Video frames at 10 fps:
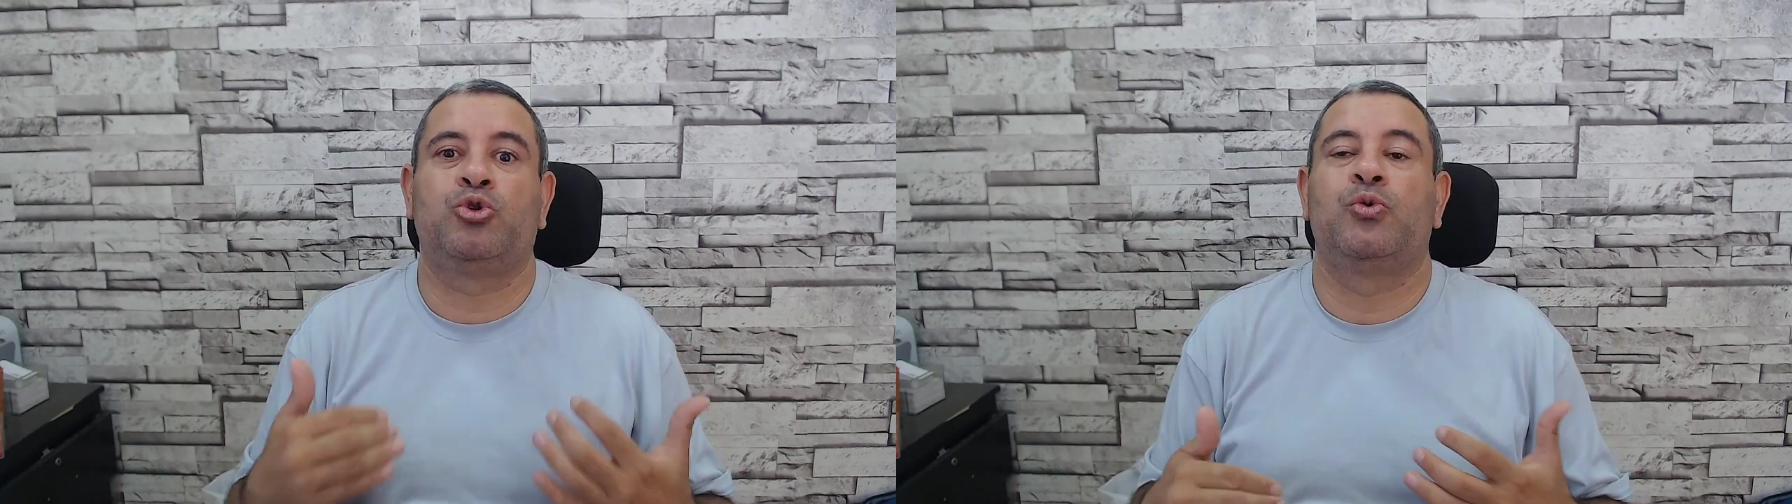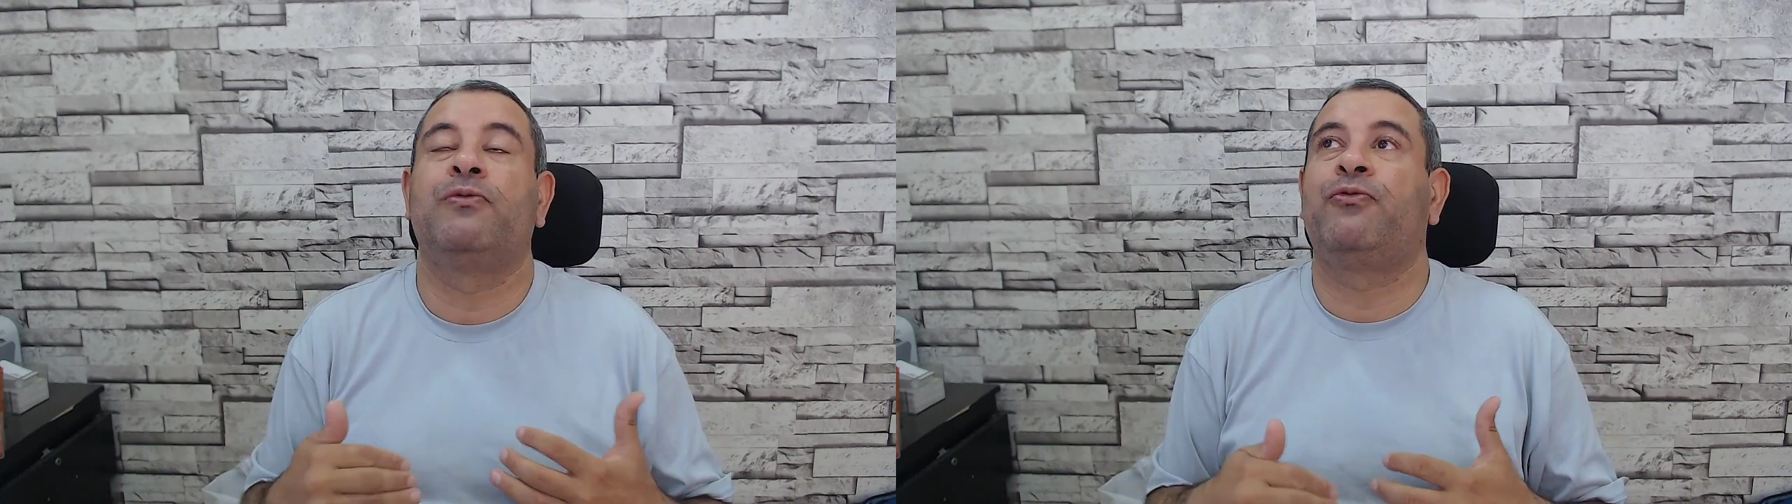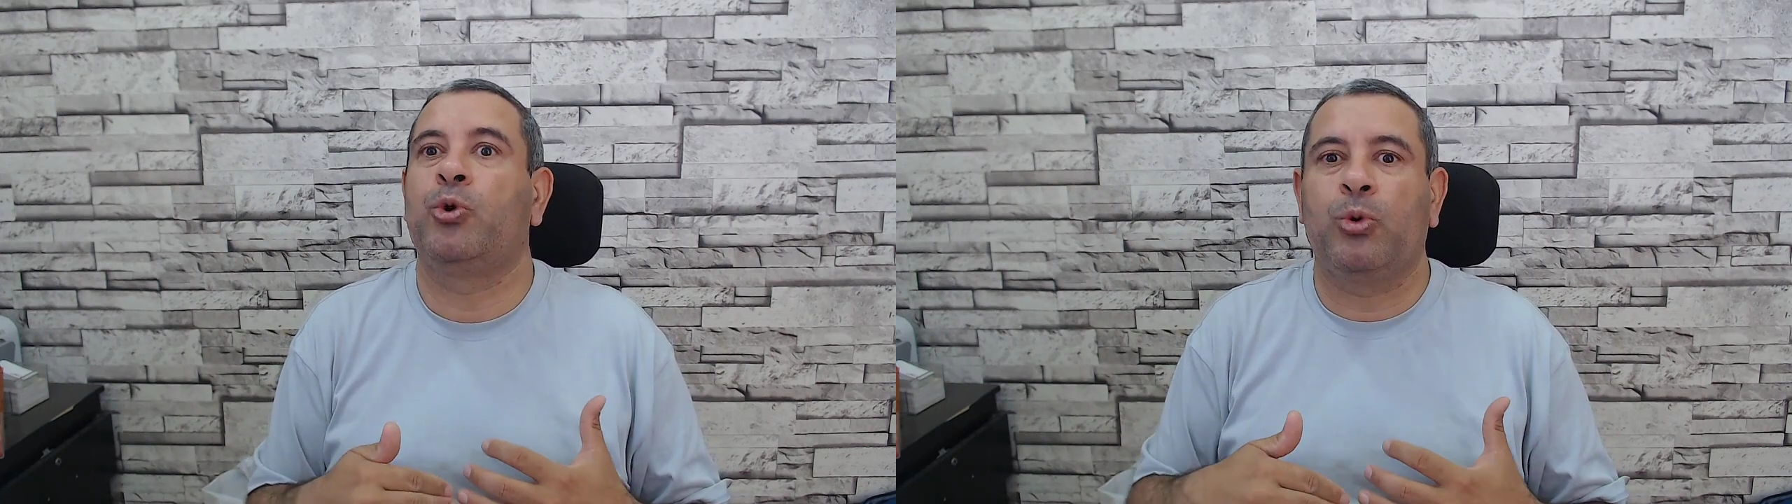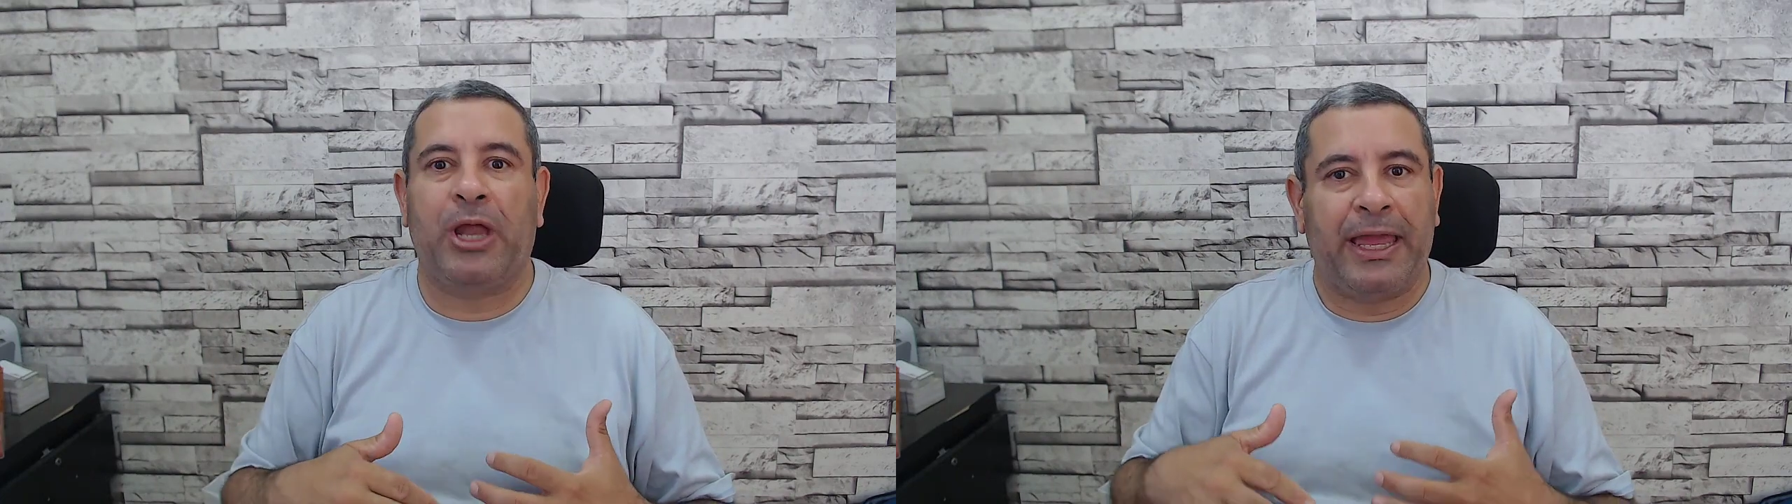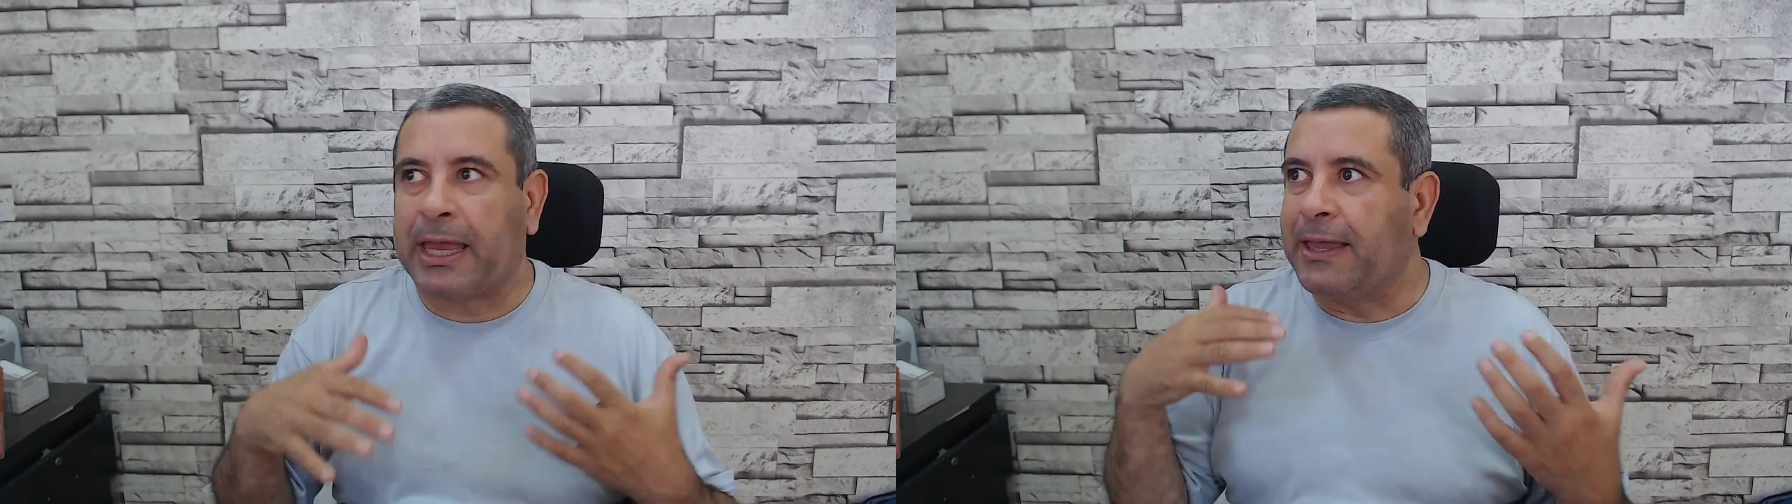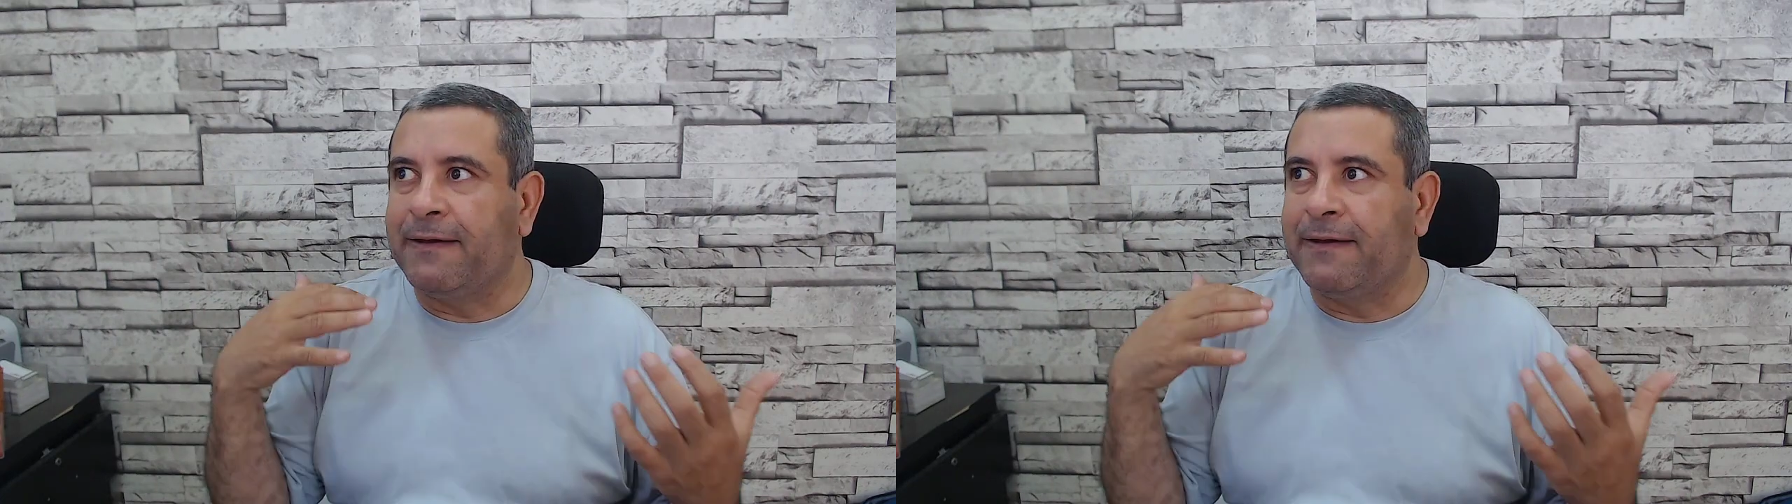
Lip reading: to follow like